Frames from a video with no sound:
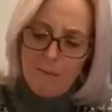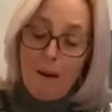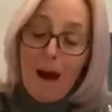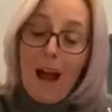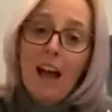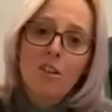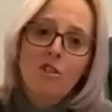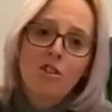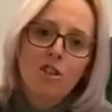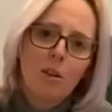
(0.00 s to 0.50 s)
But
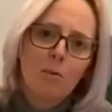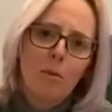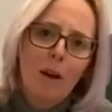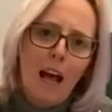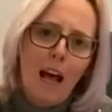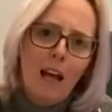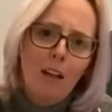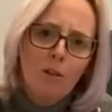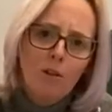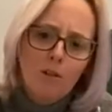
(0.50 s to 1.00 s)
actually when
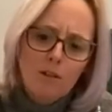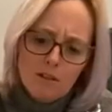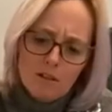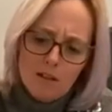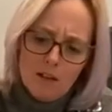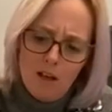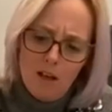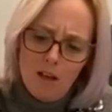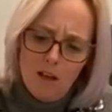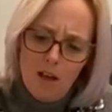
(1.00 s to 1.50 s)
I looked
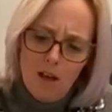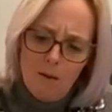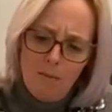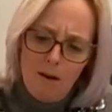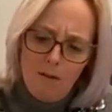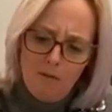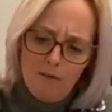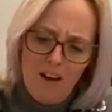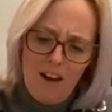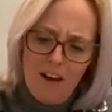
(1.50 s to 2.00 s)

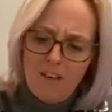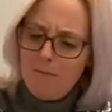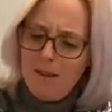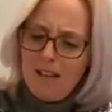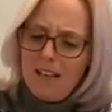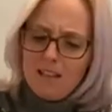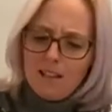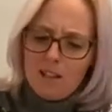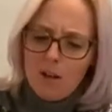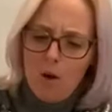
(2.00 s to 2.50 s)
about 5
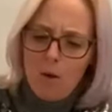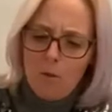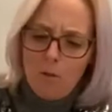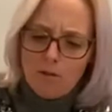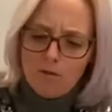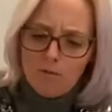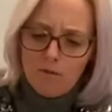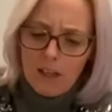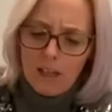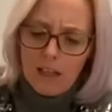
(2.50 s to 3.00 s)
minutes ago, it
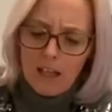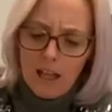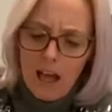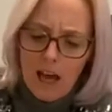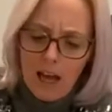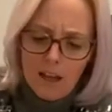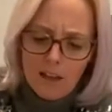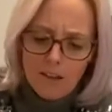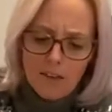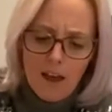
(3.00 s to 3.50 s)
wasn't really
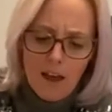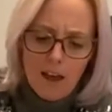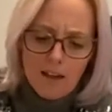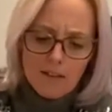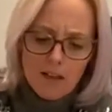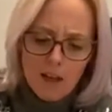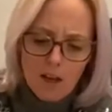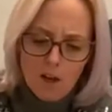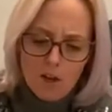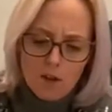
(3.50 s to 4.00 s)
like
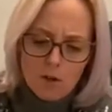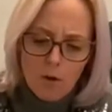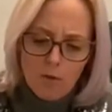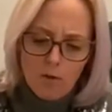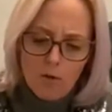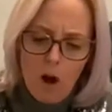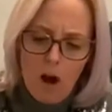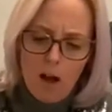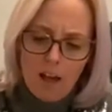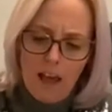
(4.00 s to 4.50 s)
this. So I've
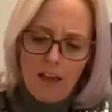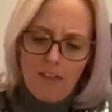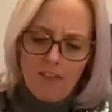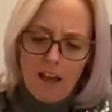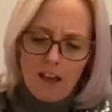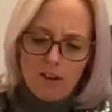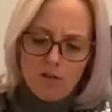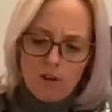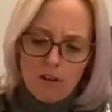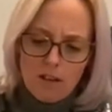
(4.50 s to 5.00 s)
got, again,
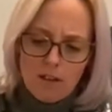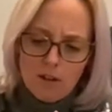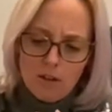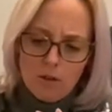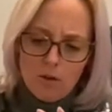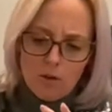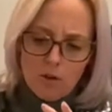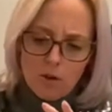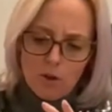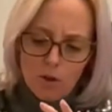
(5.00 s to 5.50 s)
that
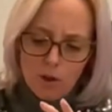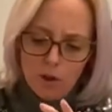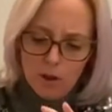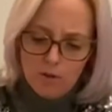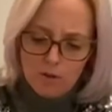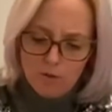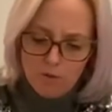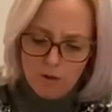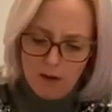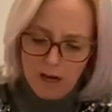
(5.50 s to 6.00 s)
translucent colour,
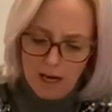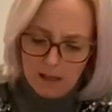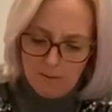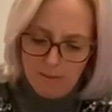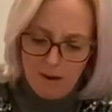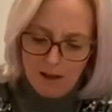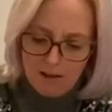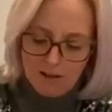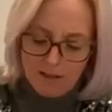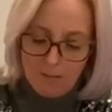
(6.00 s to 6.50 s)
it's really
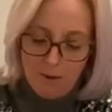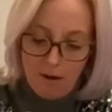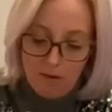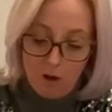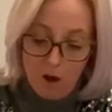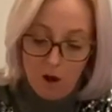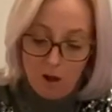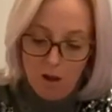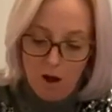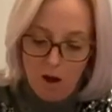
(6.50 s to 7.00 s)
melted, but I've
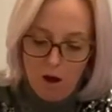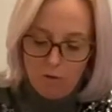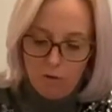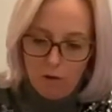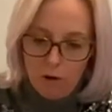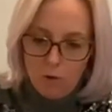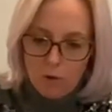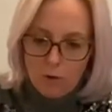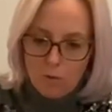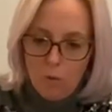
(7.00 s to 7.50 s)
got a lot of
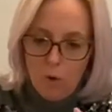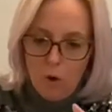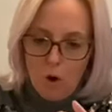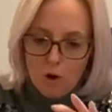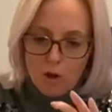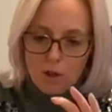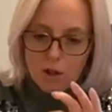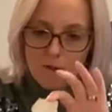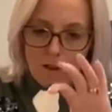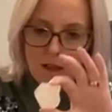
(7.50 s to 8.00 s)
loose
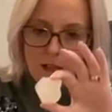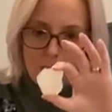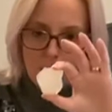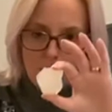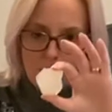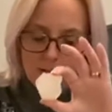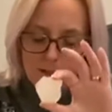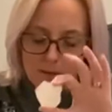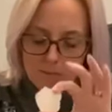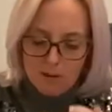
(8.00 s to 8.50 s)
water in the
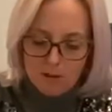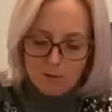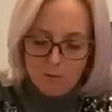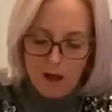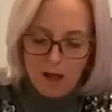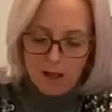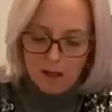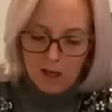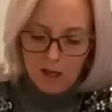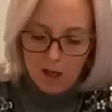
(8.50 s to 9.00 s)
bottom as
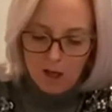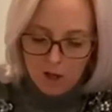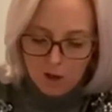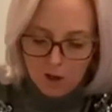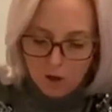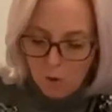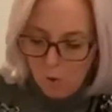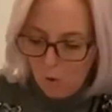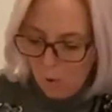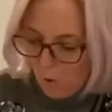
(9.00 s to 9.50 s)
well.
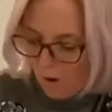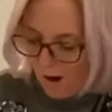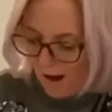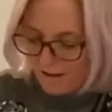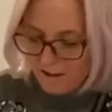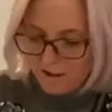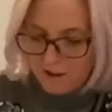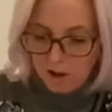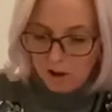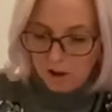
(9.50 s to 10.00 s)
So
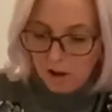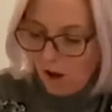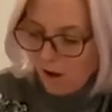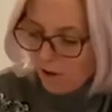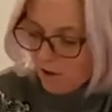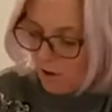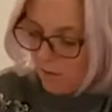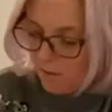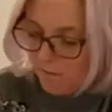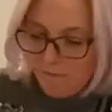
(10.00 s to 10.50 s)
quite a
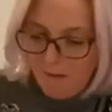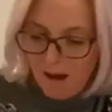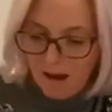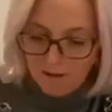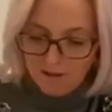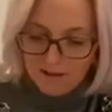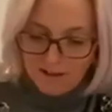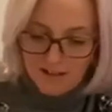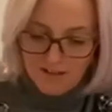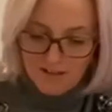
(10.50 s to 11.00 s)
lot of
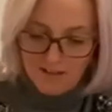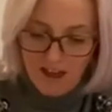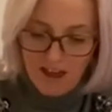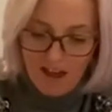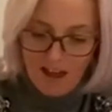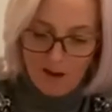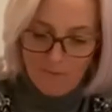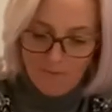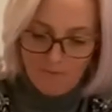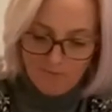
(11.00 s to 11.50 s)
melting
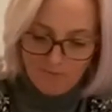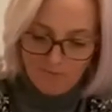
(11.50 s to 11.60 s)
there.